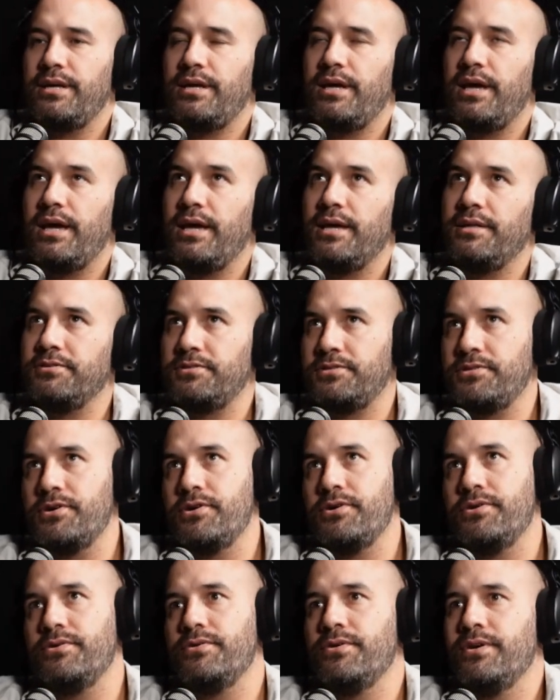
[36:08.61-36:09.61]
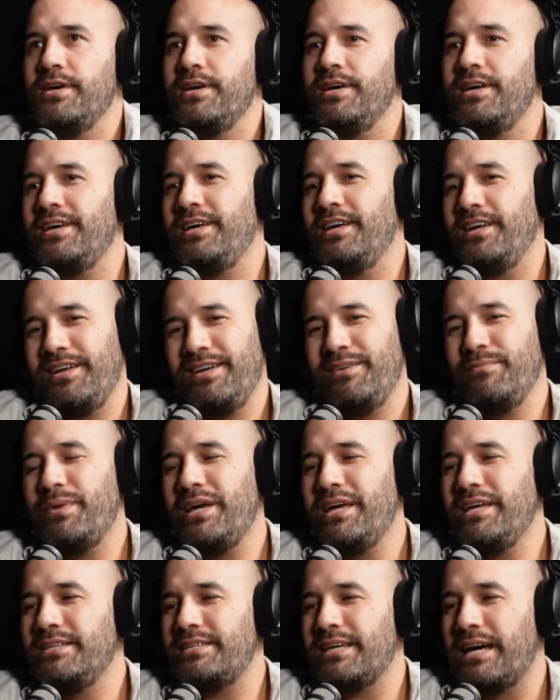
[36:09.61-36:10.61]
And so
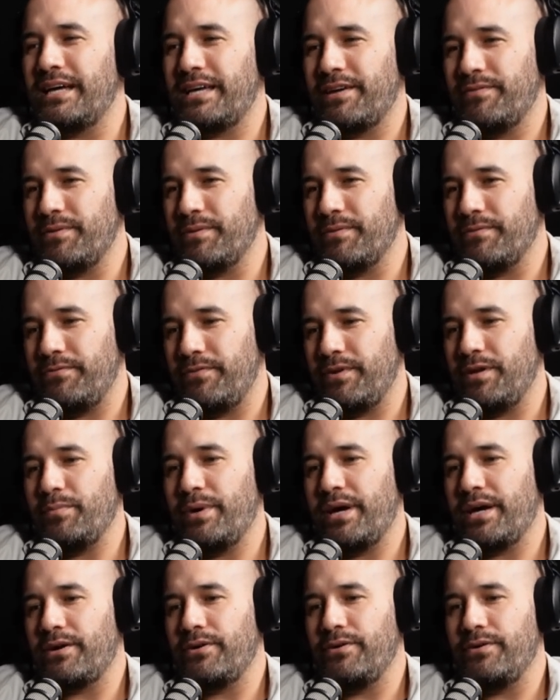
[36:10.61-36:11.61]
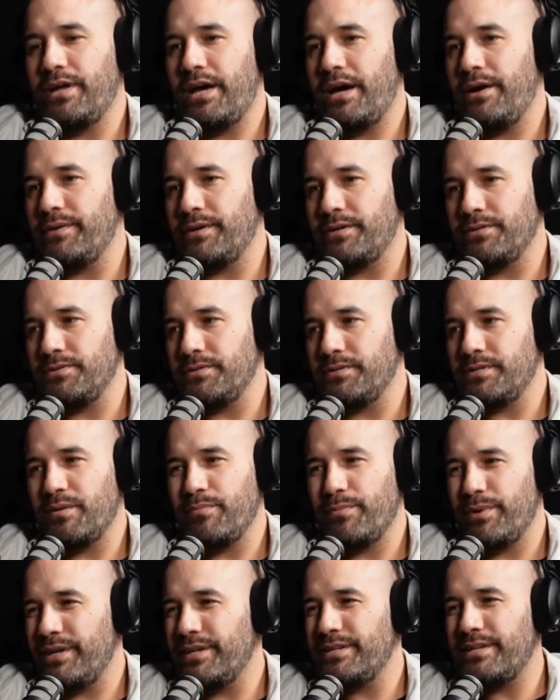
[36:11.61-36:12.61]
me t- giving him feedback on how he could do
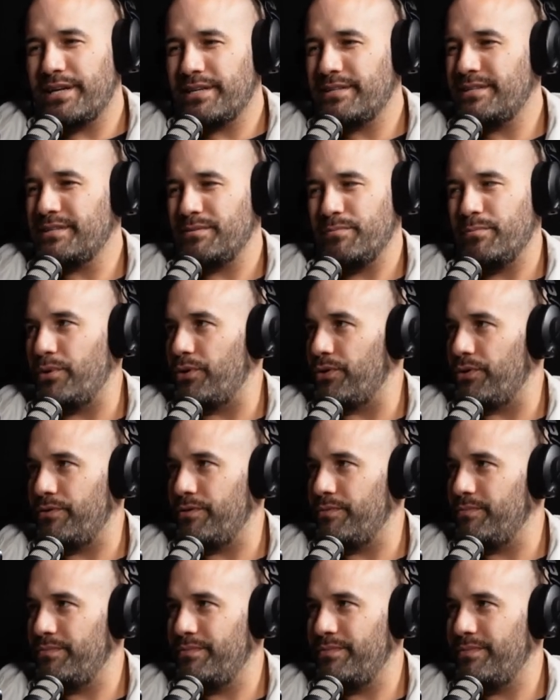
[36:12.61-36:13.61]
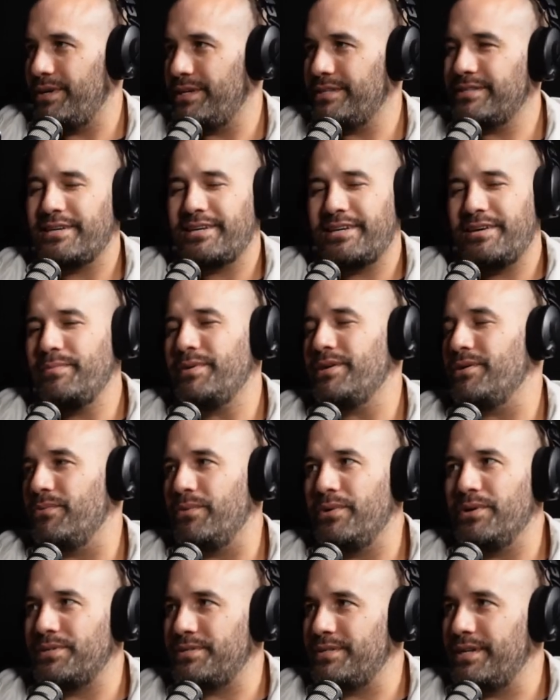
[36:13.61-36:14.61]
something better, like, doesn't bother him. He's like, give me
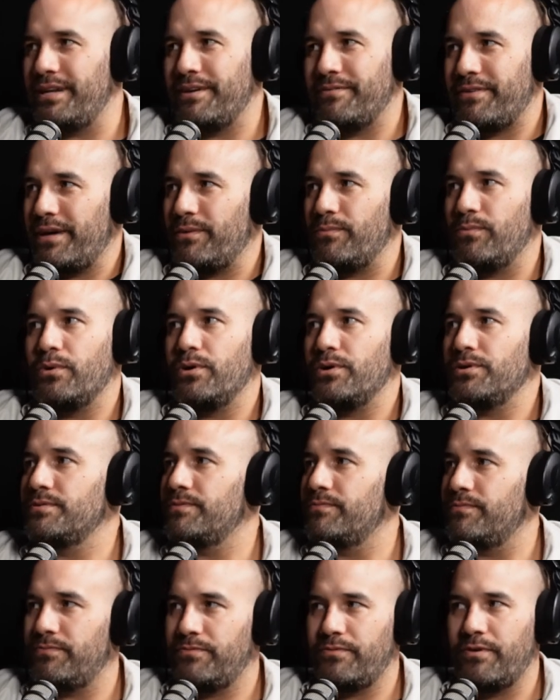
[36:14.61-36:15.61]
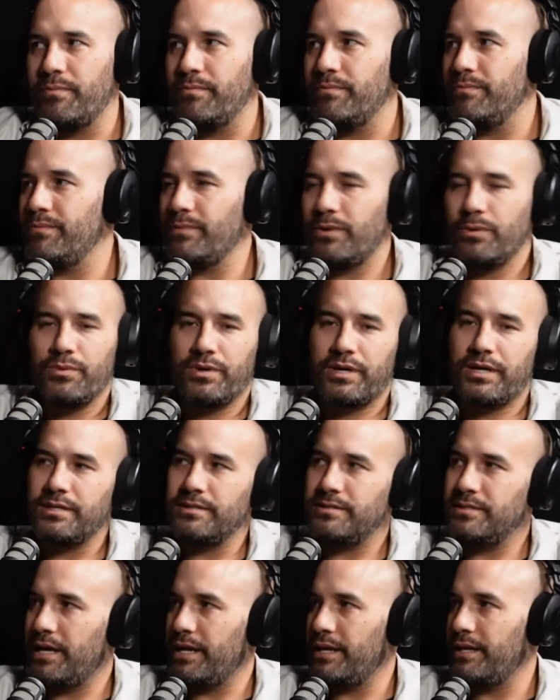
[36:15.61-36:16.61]
your worst. And I've had worst from all the
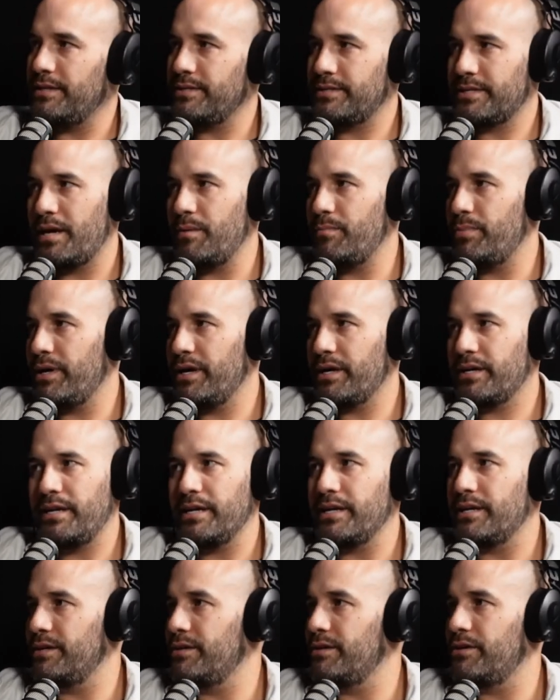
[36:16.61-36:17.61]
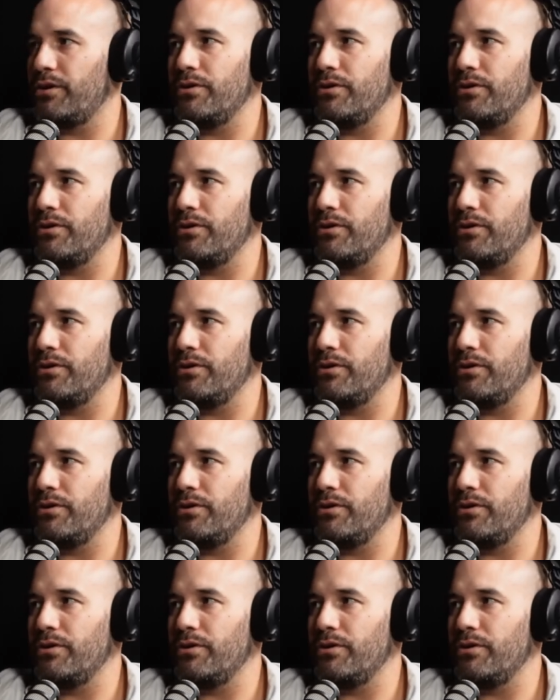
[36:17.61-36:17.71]
kids down at the skate park. Like, mm.